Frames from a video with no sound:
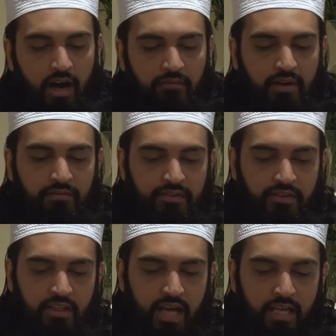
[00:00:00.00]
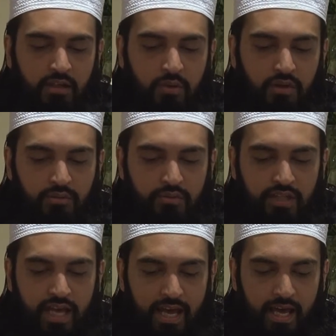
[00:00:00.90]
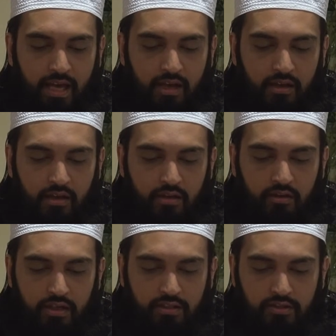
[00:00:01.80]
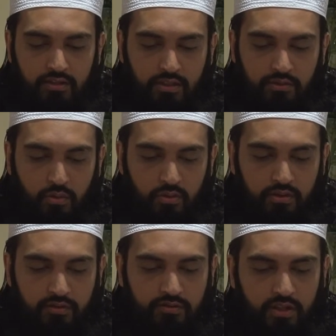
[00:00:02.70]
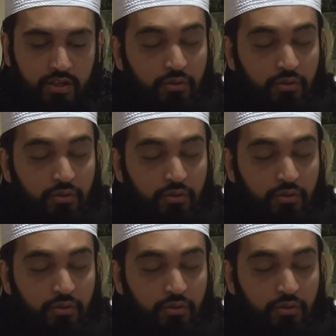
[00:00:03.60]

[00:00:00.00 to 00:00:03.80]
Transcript: I've never seen anyone whose hair reached their shoulders,